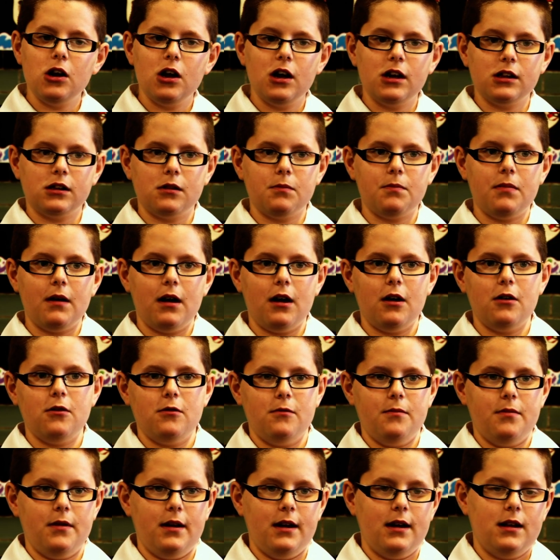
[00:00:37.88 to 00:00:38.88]
liked
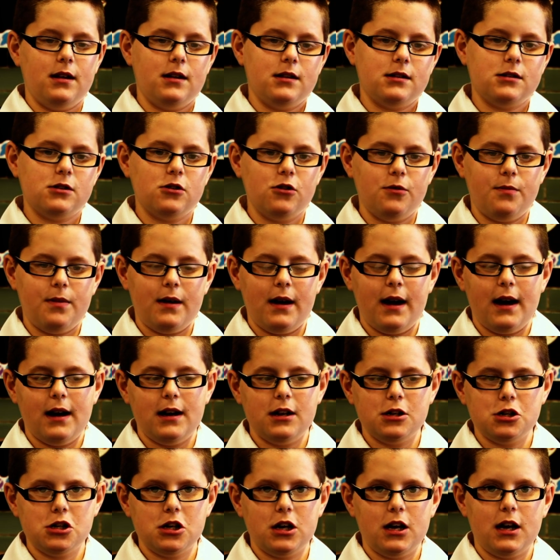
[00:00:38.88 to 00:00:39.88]
about being a super
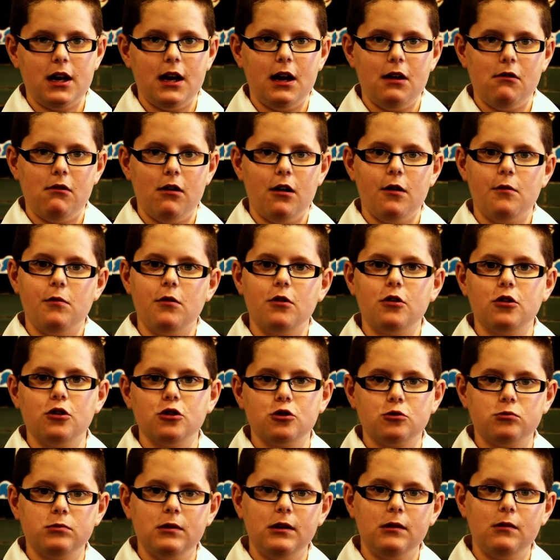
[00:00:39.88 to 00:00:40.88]
energy hero
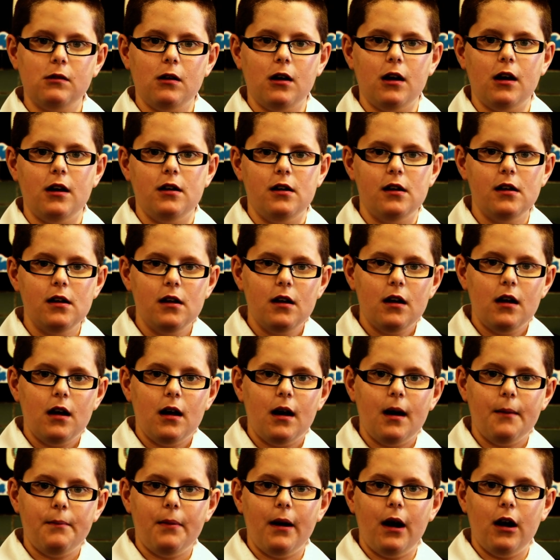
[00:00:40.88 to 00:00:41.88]
because we learnt
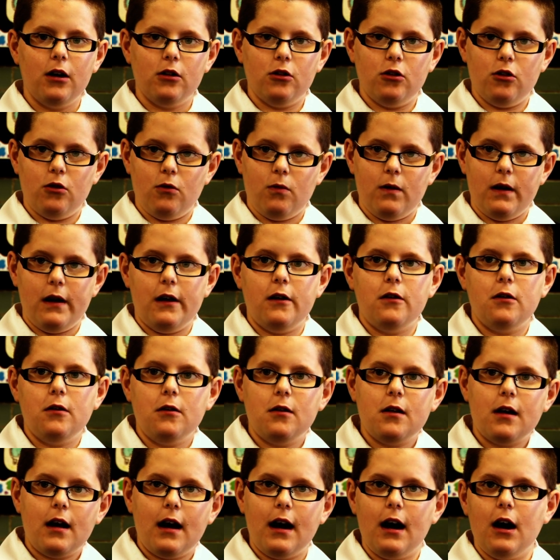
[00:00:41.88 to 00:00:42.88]
about the
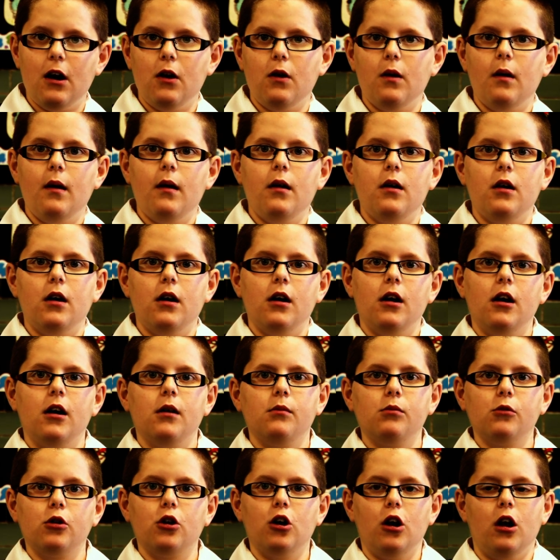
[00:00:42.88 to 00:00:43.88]
world, how
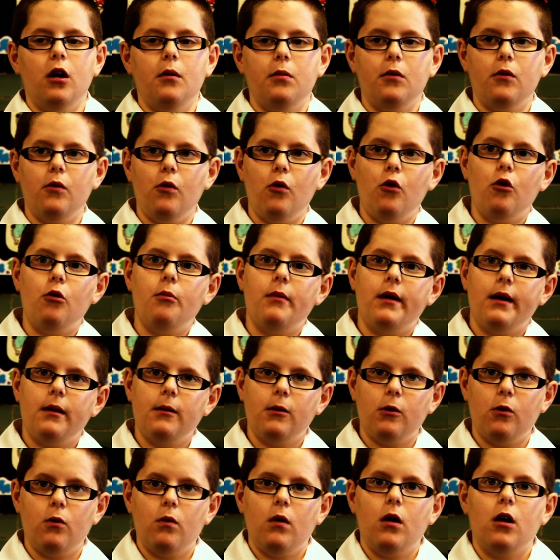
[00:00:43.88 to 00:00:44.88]
global
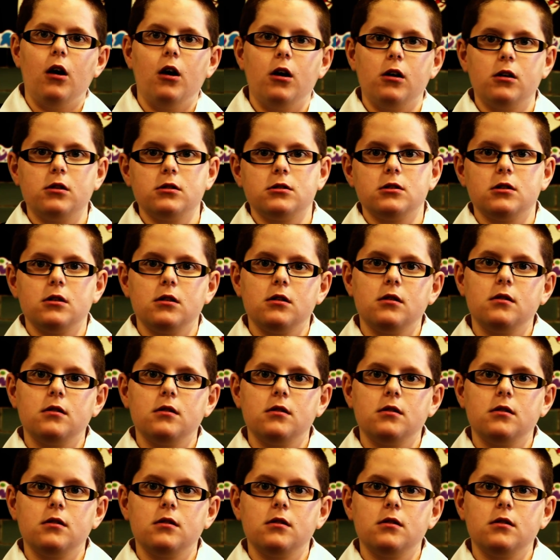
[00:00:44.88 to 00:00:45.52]
warming works.